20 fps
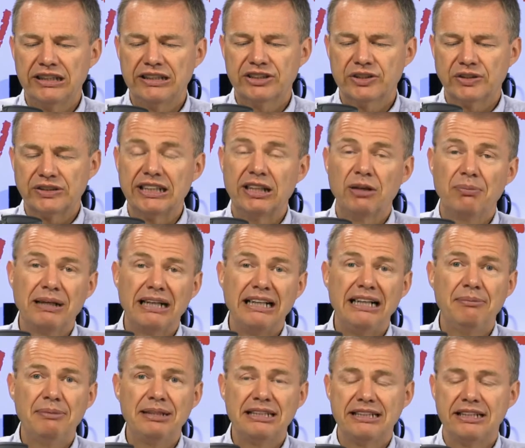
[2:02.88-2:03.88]
it's a little bit
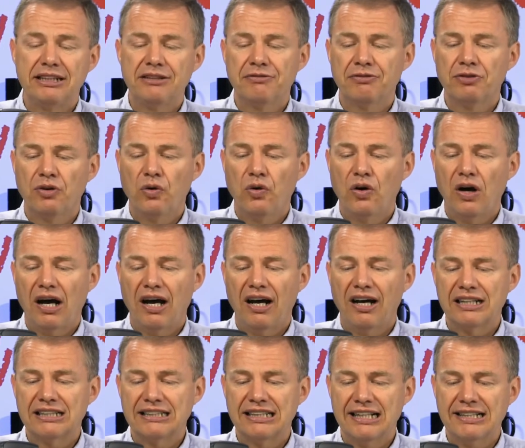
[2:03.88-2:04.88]
limited for
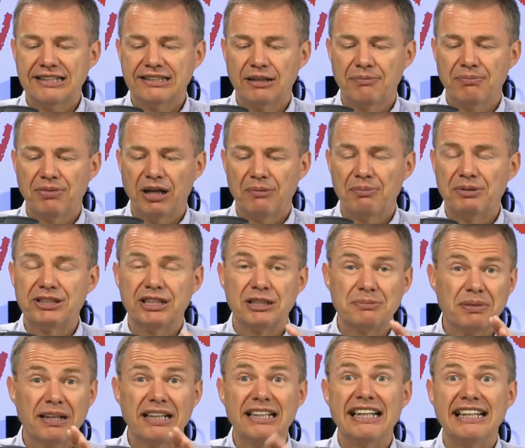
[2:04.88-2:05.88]
our testing purposes,
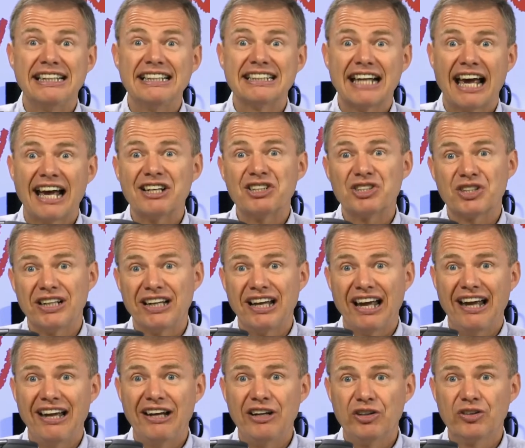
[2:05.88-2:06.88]
but it is actually
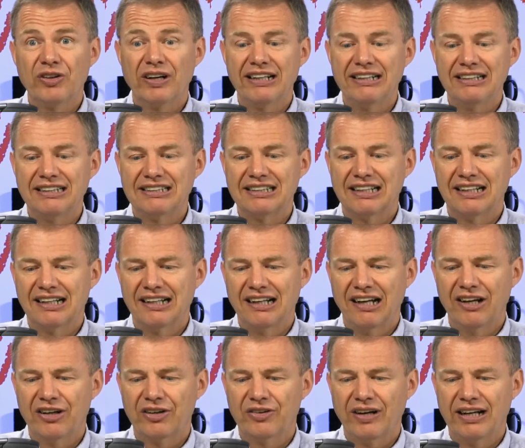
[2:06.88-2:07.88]
a great
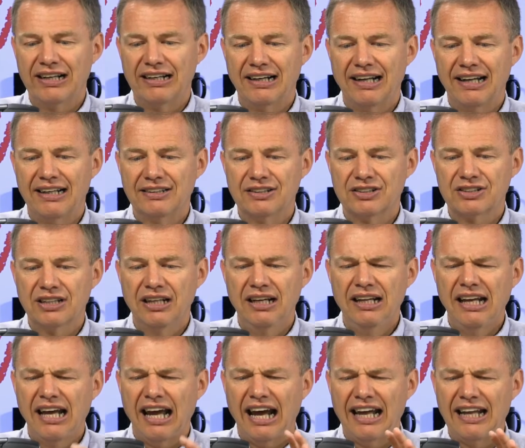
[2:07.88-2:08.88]
lens.
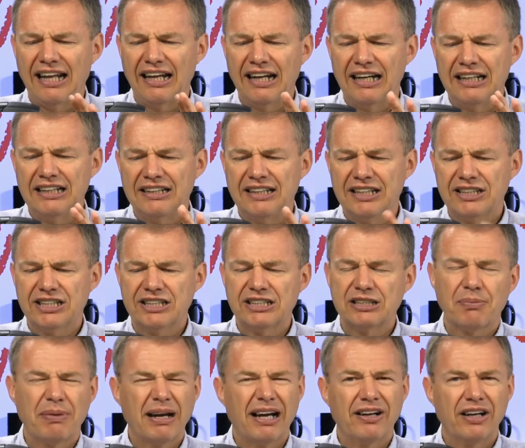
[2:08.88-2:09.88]
And this
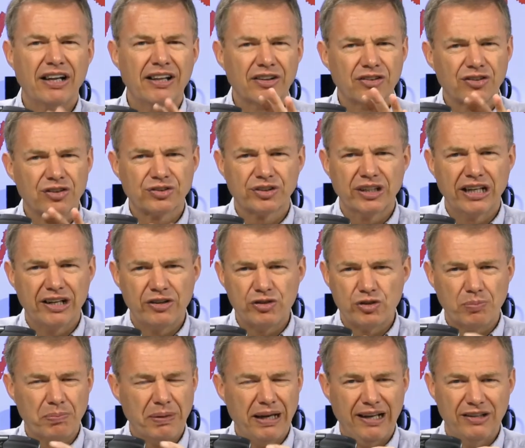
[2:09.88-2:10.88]
is about, I think,
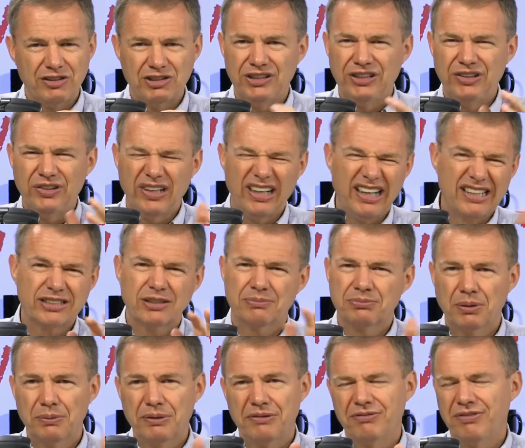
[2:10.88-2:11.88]
£300 in the UK, so
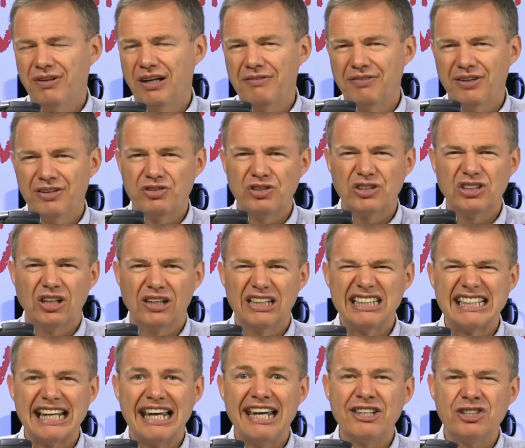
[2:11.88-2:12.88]
probably
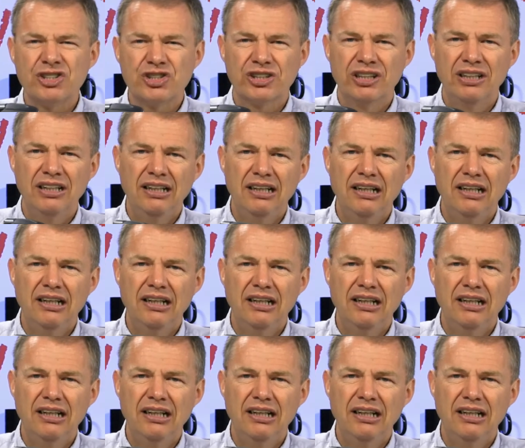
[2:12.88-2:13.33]
$500-ish